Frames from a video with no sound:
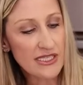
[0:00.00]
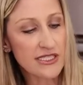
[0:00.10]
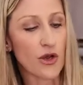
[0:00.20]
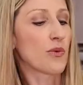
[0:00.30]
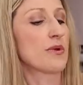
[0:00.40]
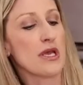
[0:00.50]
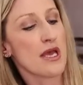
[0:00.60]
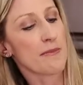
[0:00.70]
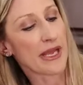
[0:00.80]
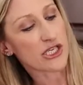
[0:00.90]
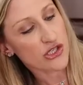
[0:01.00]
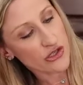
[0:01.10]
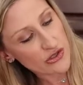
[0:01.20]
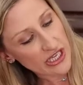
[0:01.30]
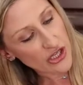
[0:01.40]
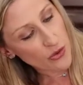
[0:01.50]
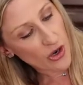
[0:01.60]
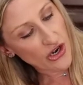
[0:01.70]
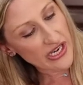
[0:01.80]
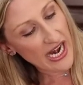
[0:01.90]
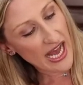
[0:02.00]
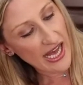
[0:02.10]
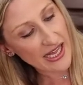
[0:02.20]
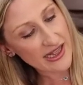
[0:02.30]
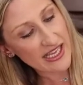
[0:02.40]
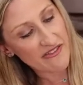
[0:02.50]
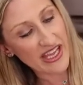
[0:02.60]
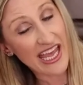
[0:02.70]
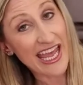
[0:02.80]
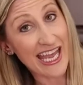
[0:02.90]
So make sure that you are not leaving